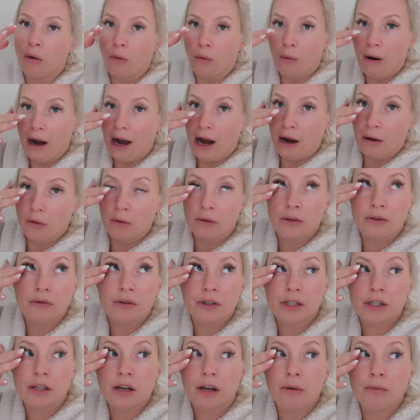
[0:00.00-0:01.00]
wow, there
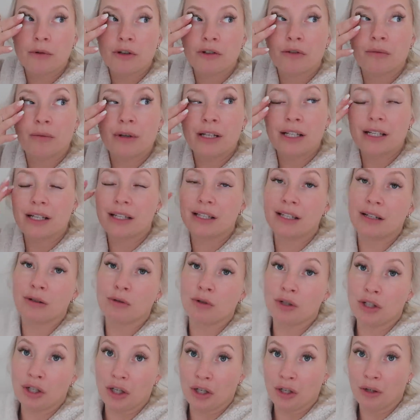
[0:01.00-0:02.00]
is so much for me to
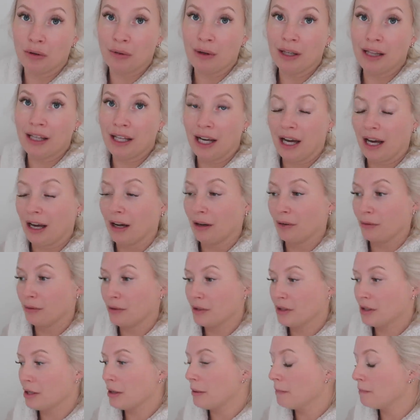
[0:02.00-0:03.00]
still do in the
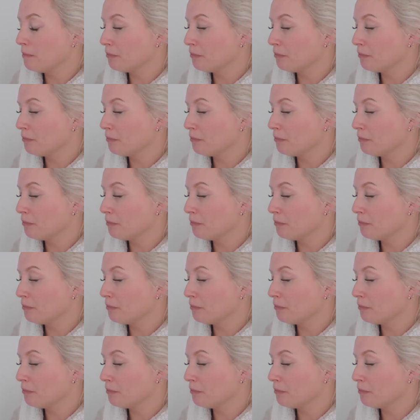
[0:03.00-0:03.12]
house.